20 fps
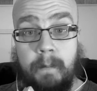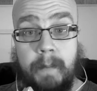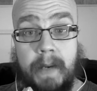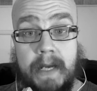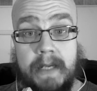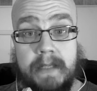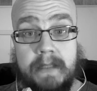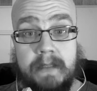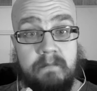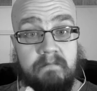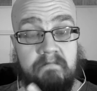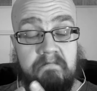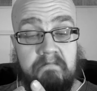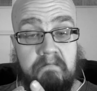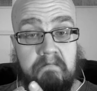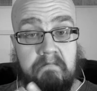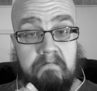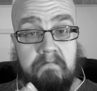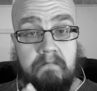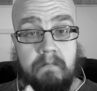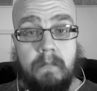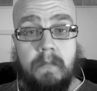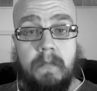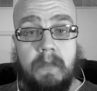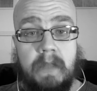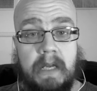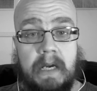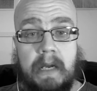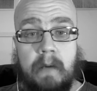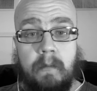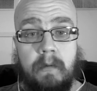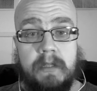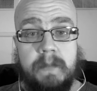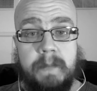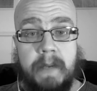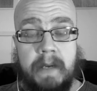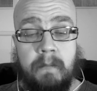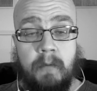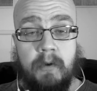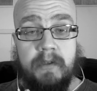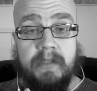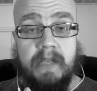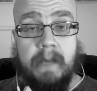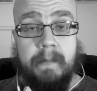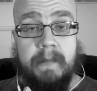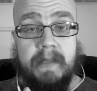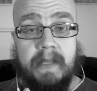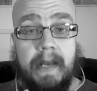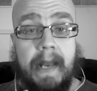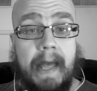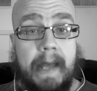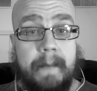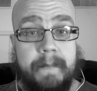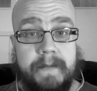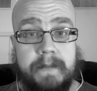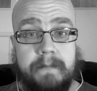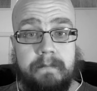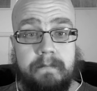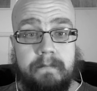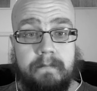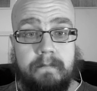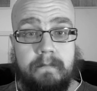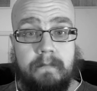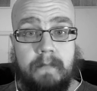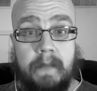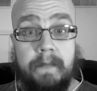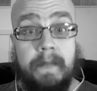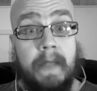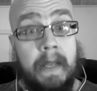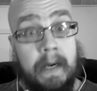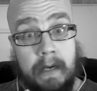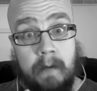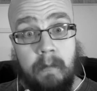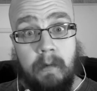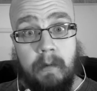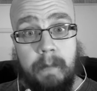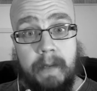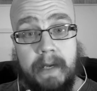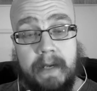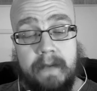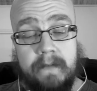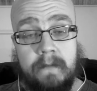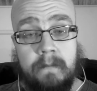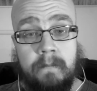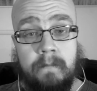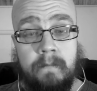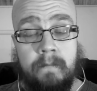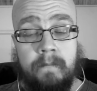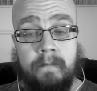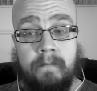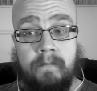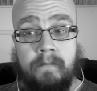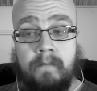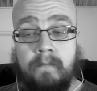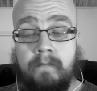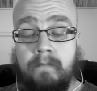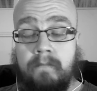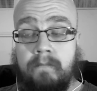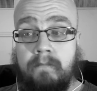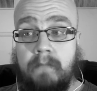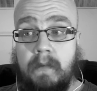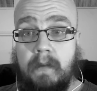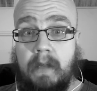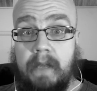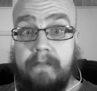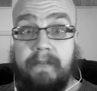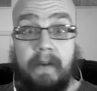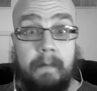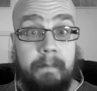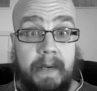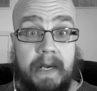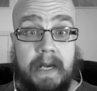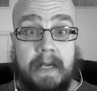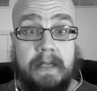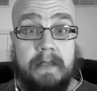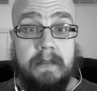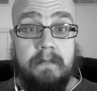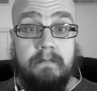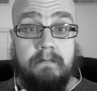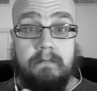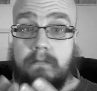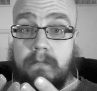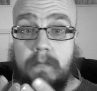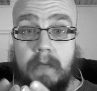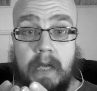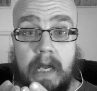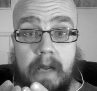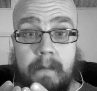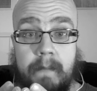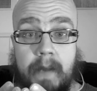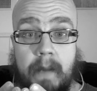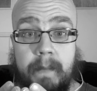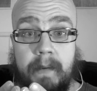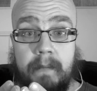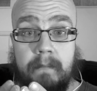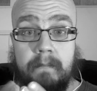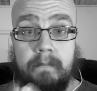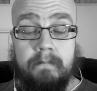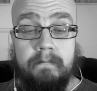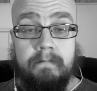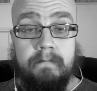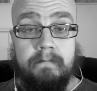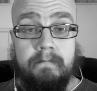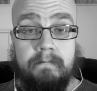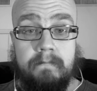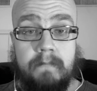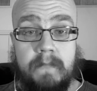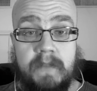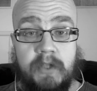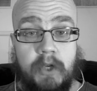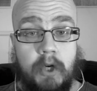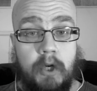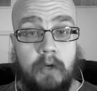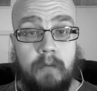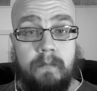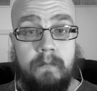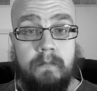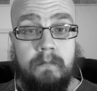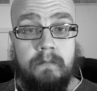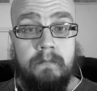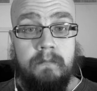pass, then I will spend more time in the labs, and then I will pass. If I pass, I'm happy. So